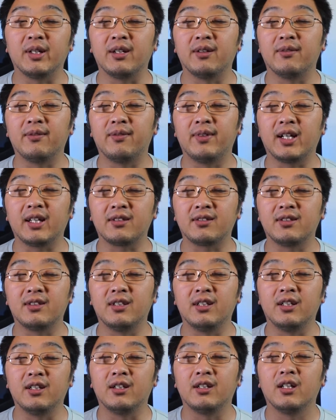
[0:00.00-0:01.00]

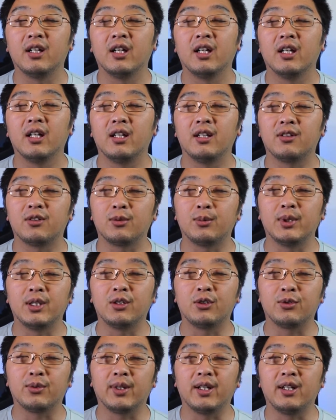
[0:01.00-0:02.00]
investing,
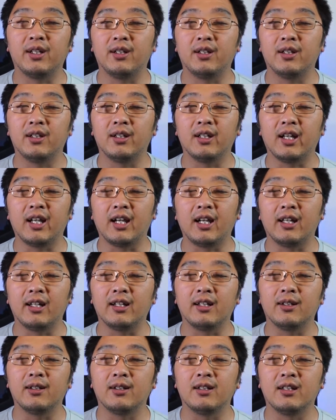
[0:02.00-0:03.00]
swing trading
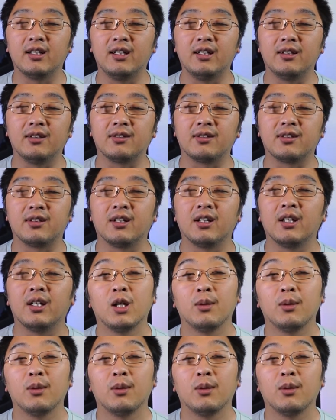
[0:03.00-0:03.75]
at least.